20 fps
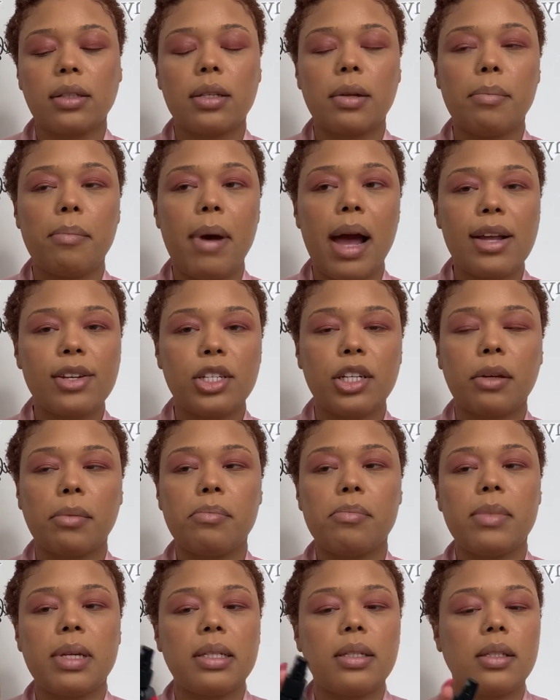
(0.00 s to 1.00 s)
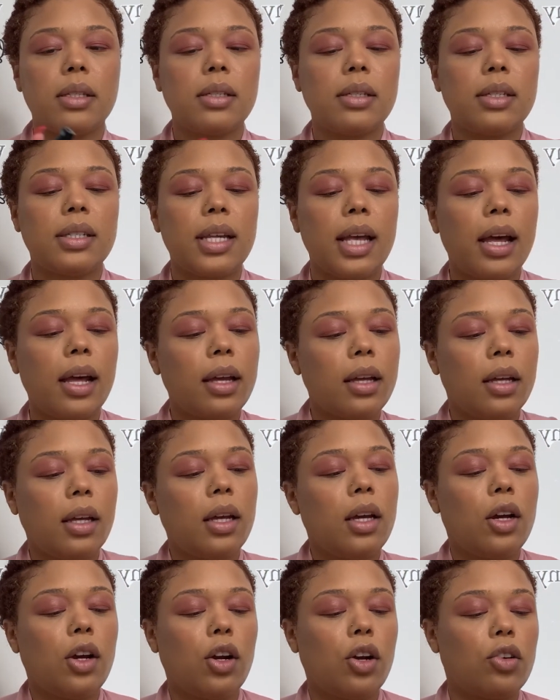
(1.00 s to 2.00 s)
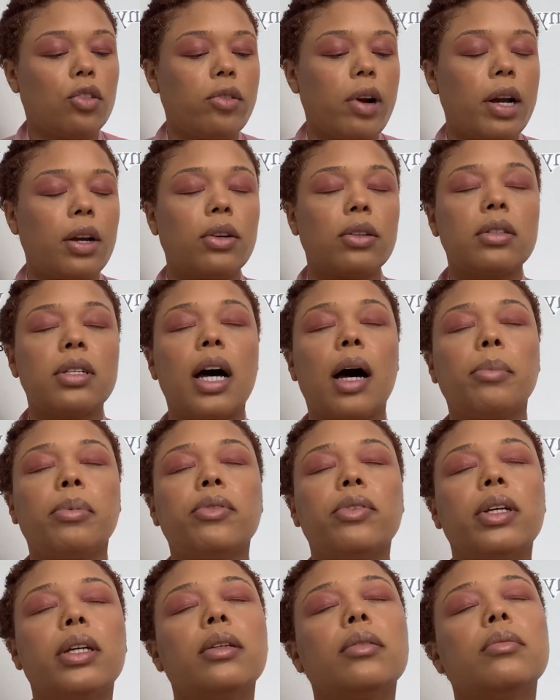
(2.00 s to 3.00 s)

Magic Mist and Set right on top of it.